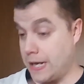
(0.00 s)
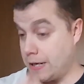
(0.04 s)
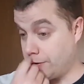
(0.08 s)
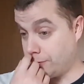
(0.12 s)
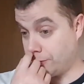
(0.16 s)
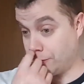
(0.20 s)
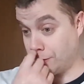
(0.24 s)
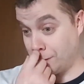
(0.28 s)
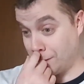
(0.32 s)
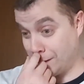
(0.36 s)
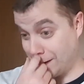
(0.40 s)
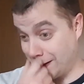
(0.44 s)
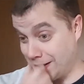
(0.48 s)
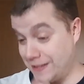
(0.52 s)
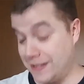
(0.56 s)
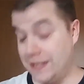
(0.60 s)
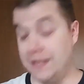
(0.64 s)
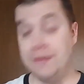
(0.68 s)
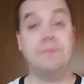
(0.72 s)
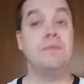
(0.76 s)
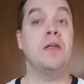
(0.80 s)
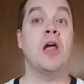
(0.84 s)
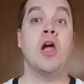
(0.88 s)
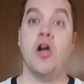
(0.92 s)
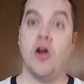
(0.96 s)
So,
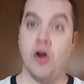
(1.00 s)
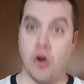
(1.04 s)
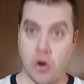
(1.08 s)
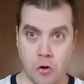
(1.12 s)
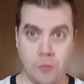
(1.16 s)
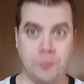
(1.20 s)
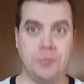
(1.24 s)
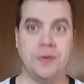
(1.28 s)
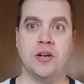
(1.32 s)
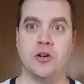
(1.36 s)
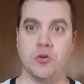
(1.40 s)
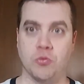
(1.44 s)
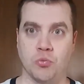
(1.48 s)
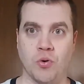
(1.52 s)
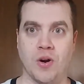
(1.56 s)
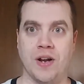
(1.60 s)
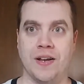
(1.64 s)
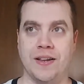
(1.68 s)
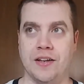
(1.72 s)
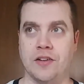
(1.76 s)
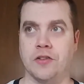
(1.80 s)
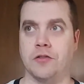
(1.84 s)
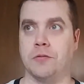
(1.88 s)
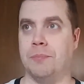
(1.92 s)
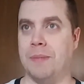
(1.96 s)
Linda, hope you can run
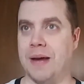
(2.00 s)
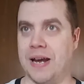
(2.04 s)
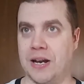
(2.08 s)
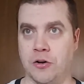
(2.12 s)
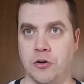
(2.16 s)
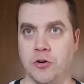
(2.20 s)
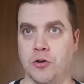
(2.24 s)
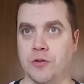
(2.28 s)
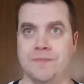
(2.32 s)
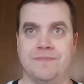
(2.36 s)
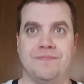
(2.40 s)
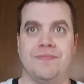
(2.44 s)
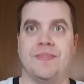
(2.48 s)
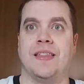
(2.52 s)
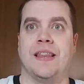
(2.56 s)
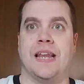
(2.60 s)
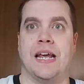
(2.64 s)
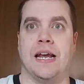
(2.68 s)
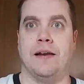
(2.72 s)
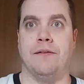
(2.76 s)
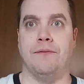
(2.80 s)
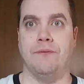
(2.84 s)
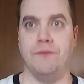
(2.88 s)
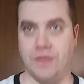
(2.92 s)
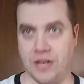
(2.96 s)
this better
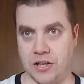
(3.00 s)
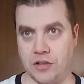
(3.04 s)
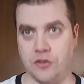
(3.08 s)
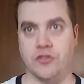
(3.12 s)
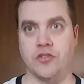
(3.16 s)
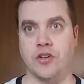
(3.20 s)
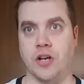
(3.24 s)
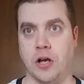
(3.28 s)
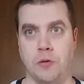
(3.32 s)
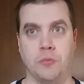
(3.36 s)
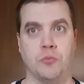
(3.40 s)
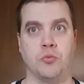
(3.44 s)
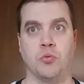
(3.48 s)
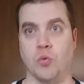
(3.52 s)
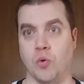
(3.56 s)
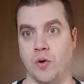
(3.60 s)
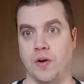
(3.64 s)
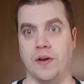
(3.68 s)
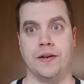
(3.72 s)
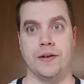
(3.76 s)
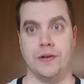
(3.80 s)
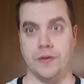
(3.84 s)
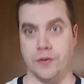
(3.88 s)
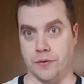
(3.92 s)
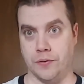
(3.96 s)
than Vince helped
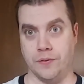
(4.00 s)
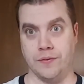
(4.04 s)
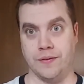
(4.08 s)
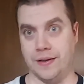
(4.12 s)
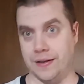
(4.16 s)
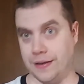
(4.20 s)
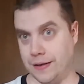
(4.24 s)
run, you know,